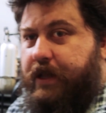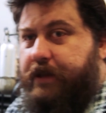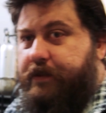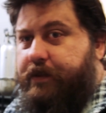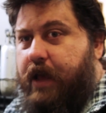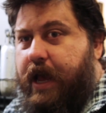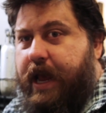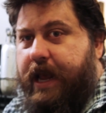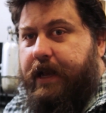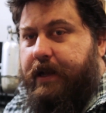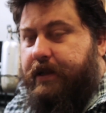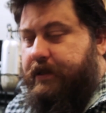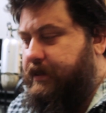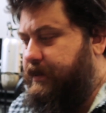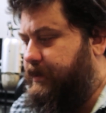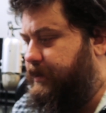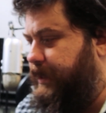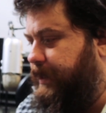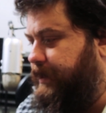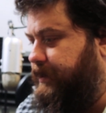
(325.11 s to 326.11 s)
There's like
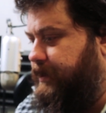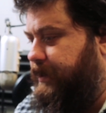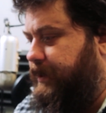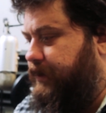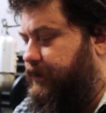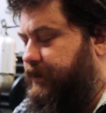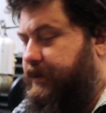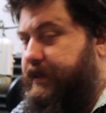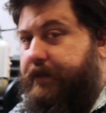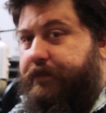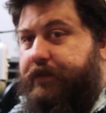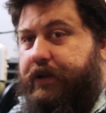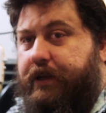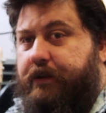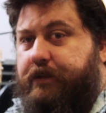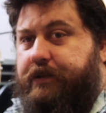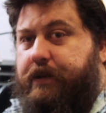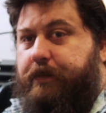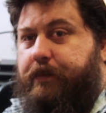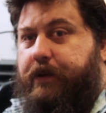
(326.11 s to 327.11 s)
60 or
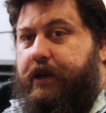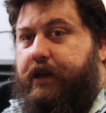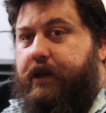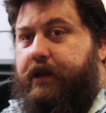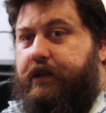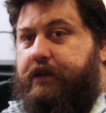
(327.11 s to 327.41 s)
70 or something,